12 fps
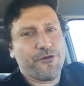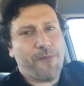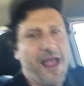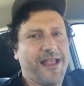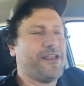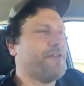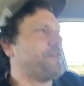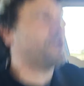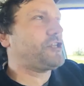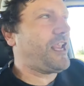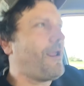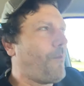You might, if you
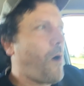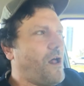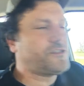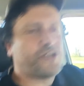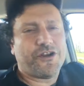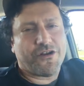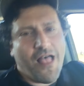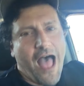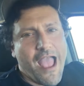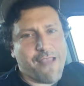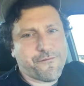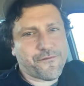see it once in your
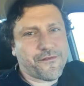life,